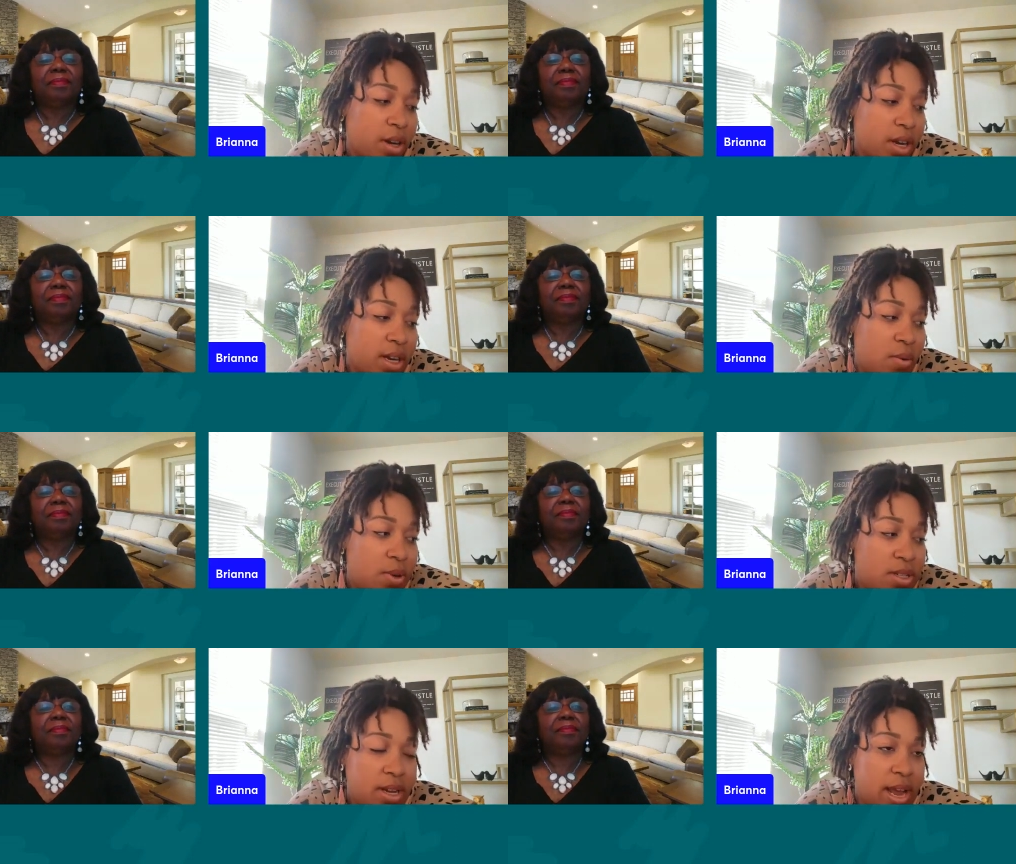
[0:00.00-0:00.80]
Speaker 1: and I
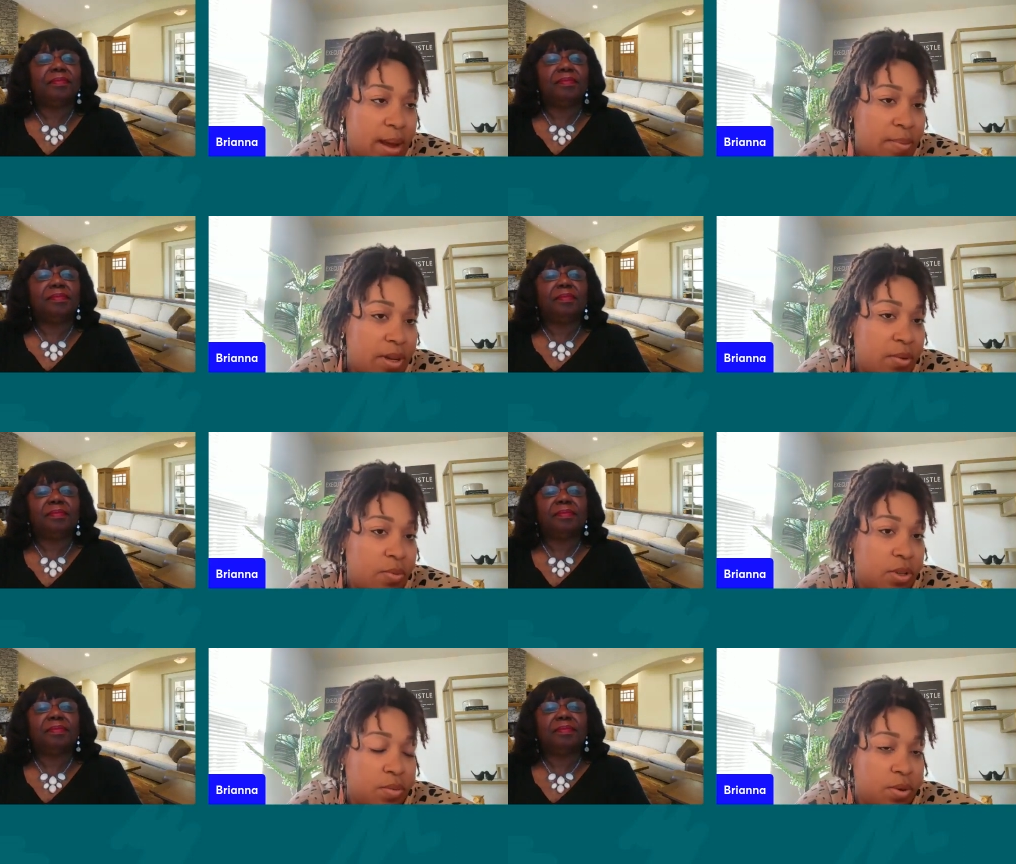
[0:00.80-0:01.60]
wasn't happy
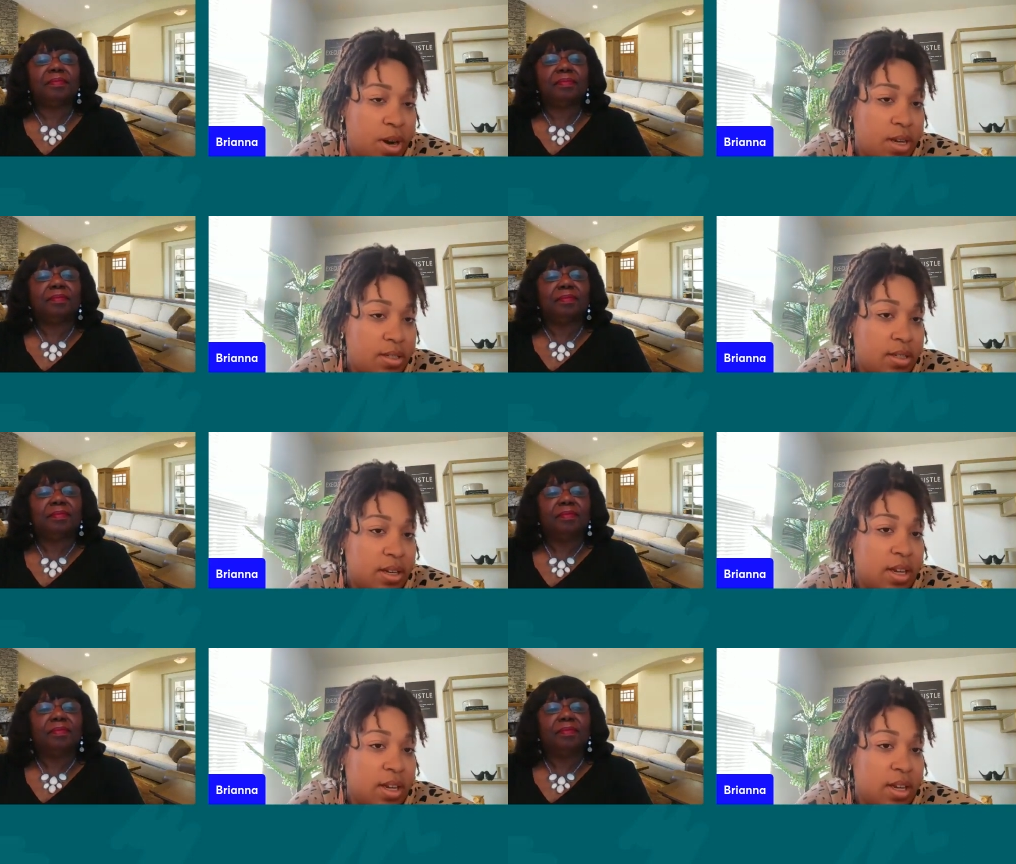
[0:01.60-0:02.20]
with the price.